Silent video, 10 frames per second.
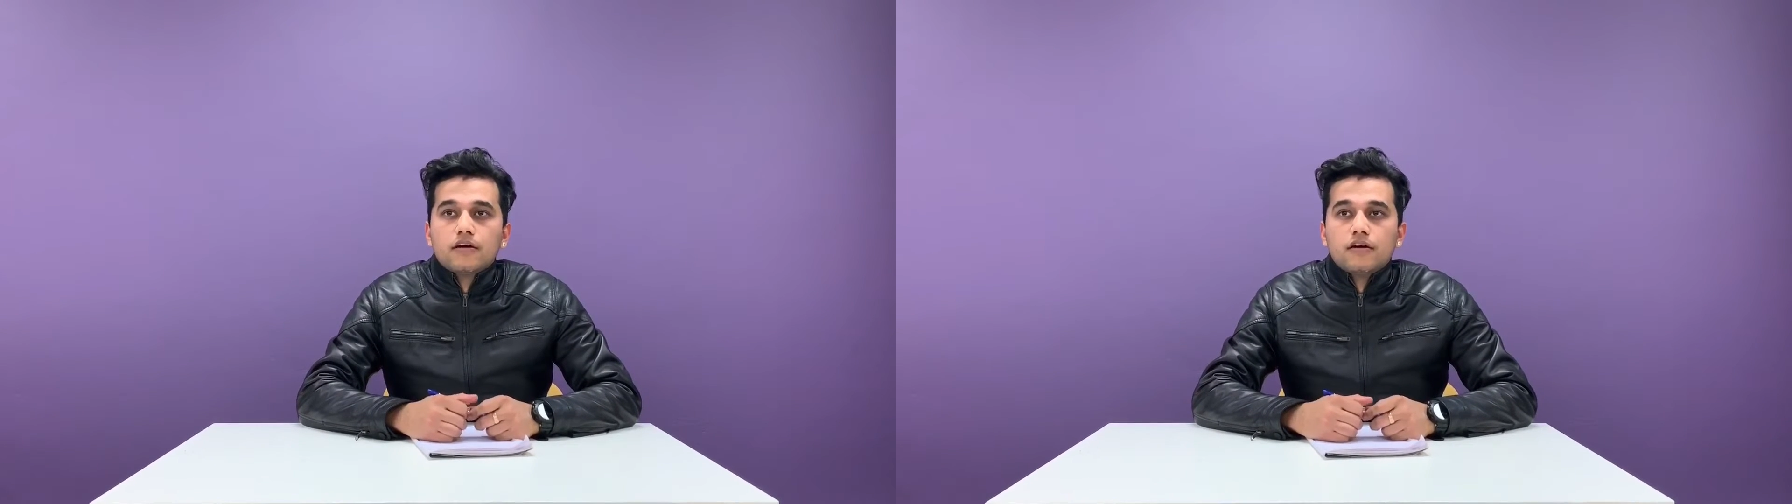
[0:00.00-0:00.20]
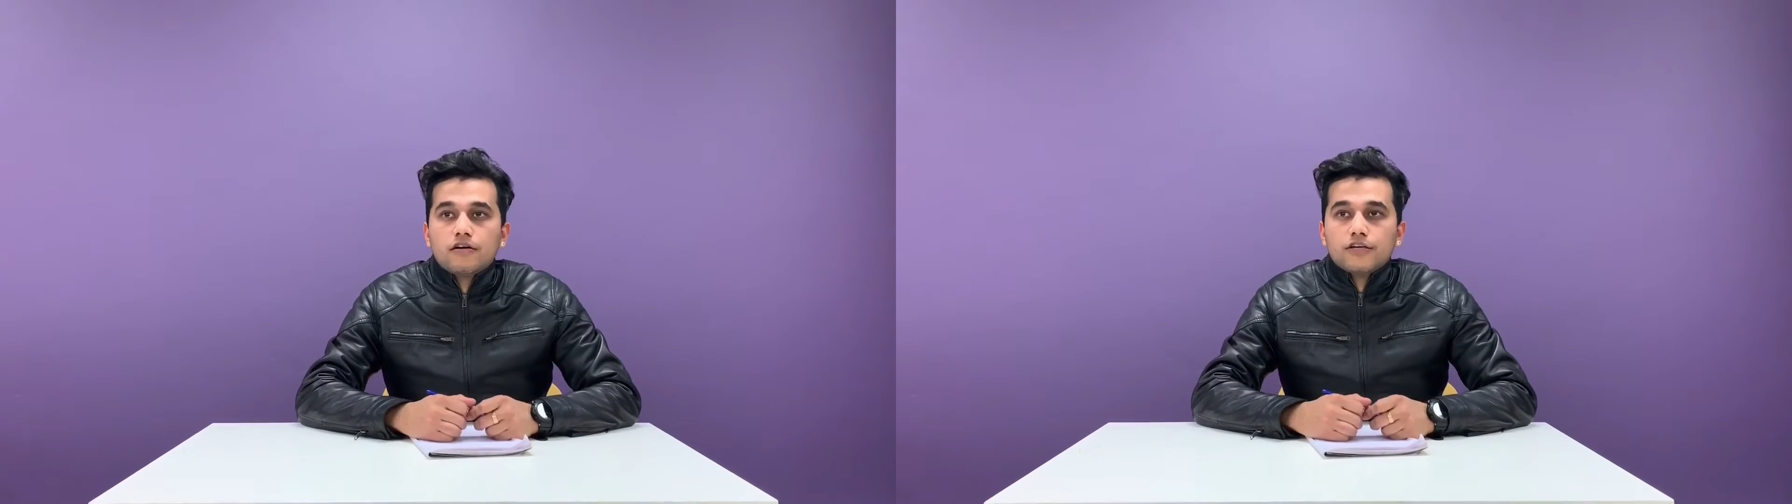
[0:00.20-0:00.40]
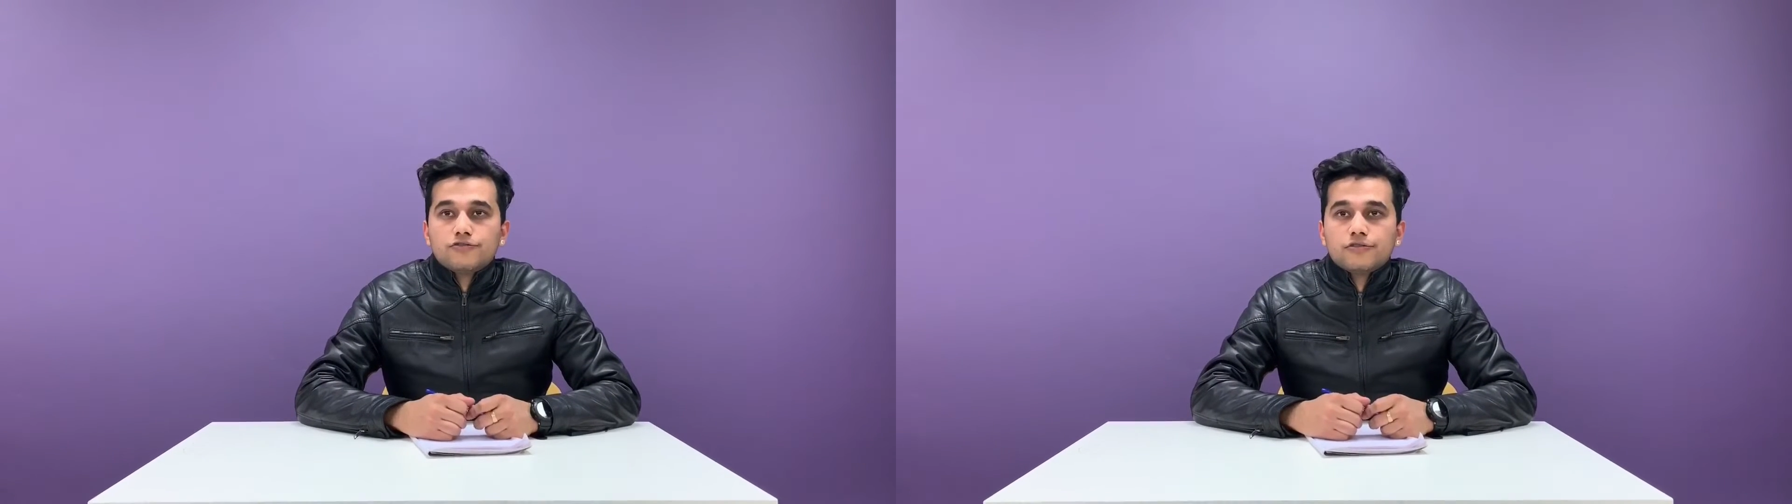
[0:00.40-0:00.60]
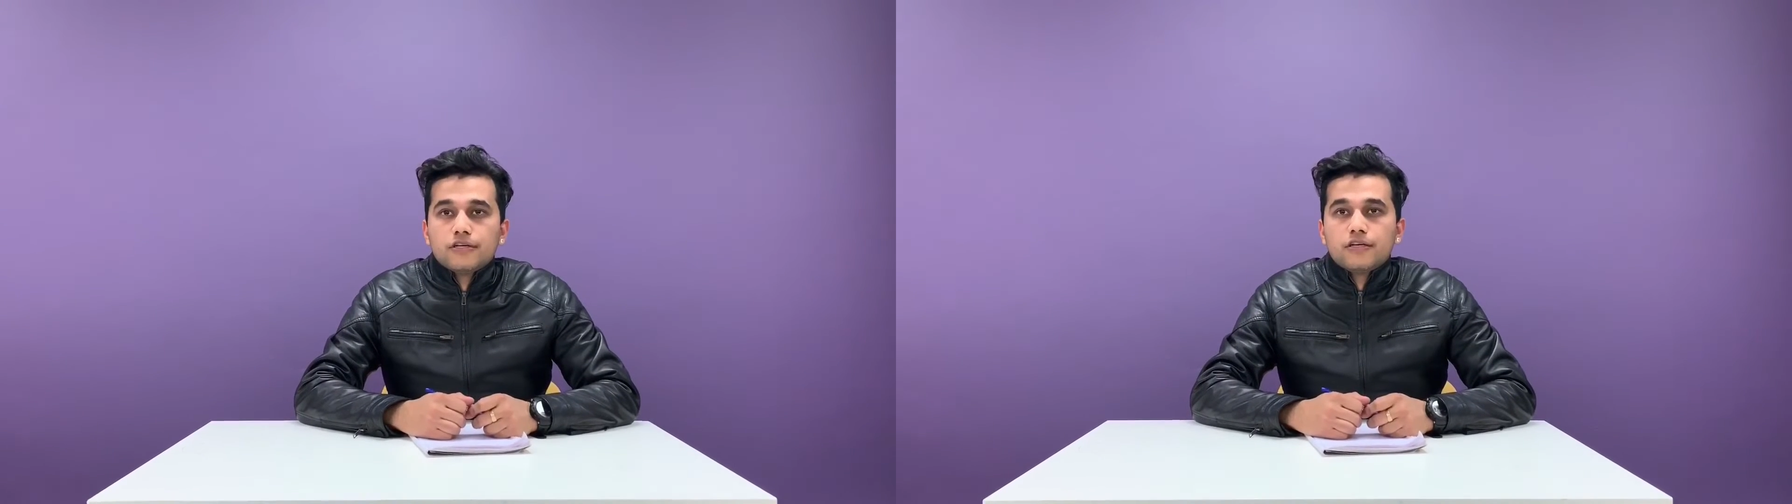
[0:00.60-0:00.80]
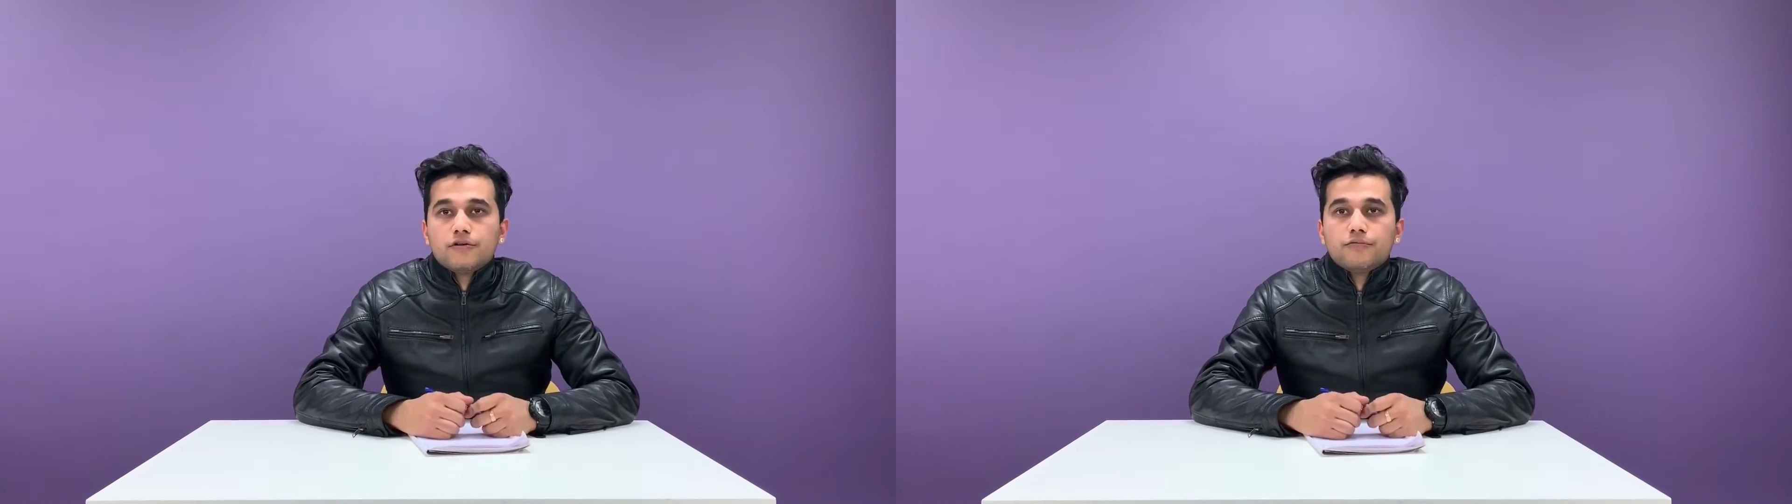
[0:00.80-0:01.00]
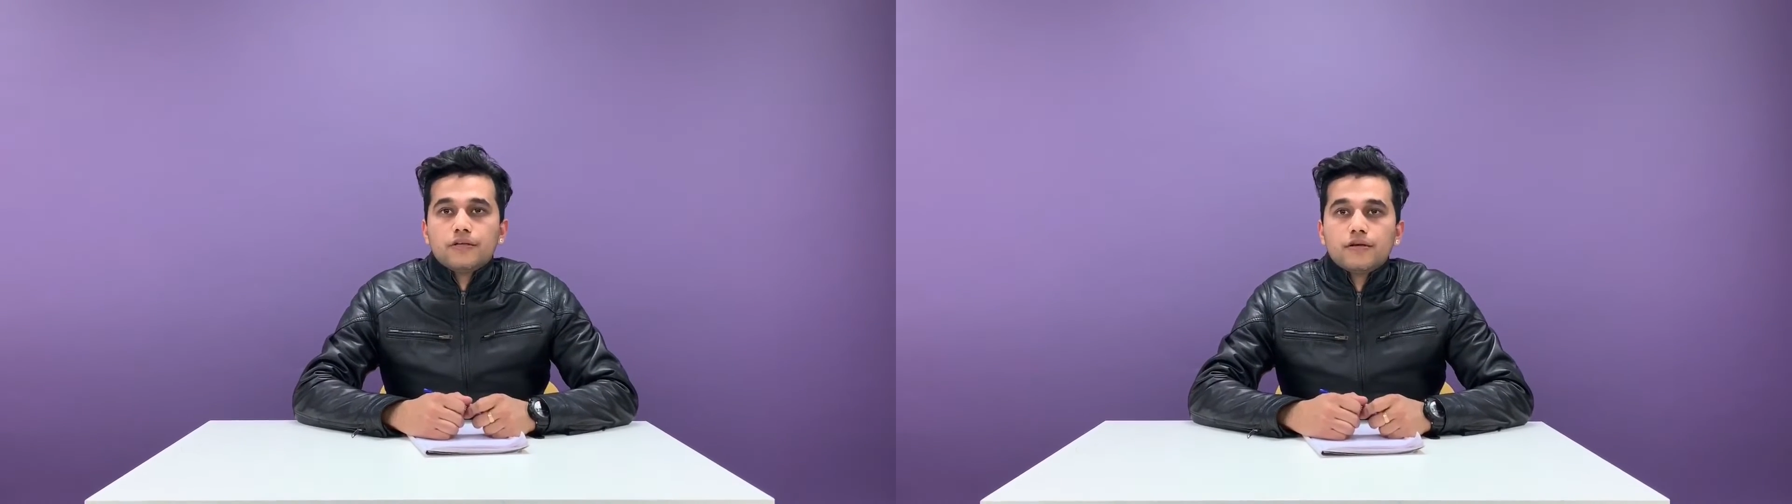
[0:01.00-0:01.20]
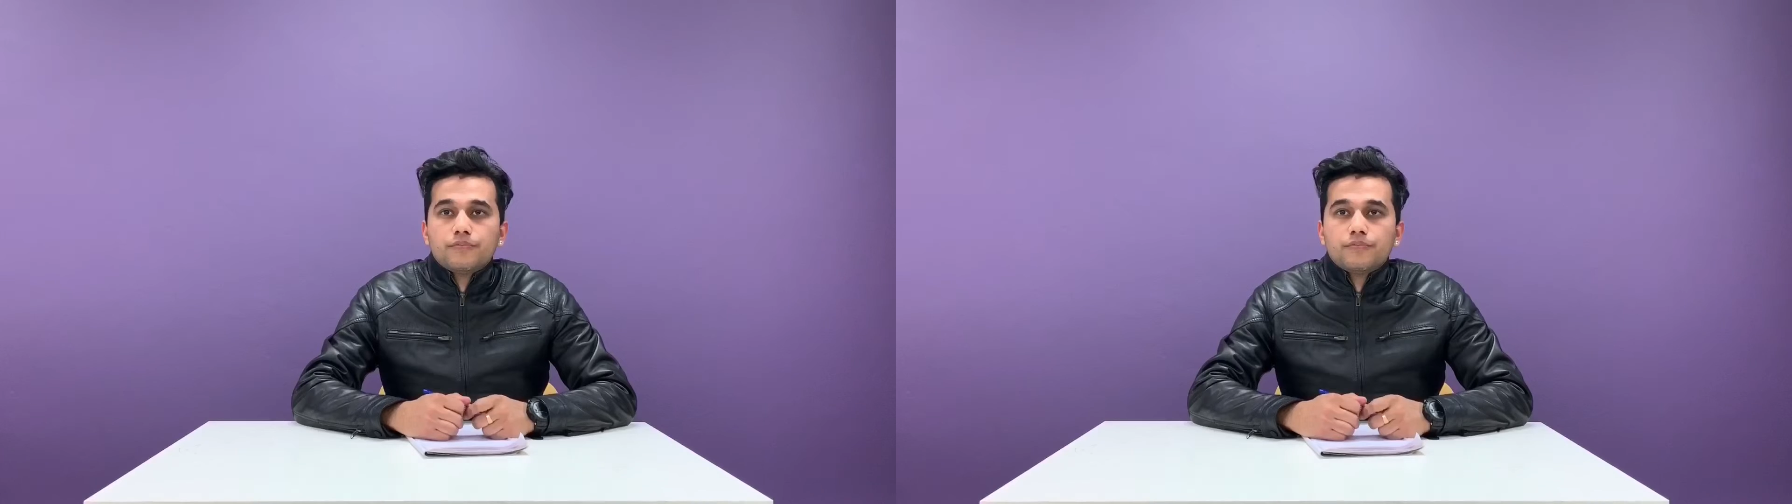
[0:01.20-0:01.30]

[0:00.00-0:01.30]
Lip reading: or associated with the